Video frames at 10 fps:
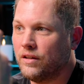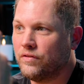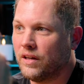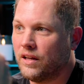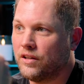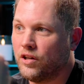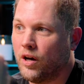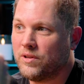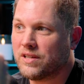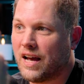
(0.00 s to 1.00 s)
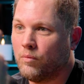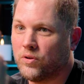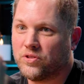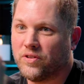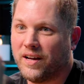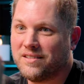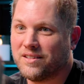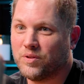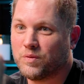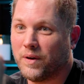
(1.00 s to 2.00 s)
Yeah. You've, you almost got more
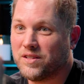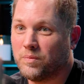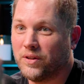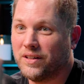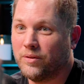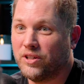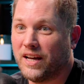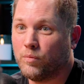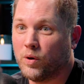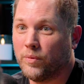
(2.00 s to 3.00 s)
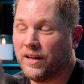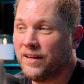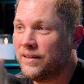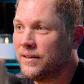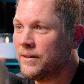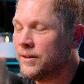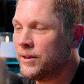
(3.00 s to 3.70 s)
stress and responsibility when you have more money.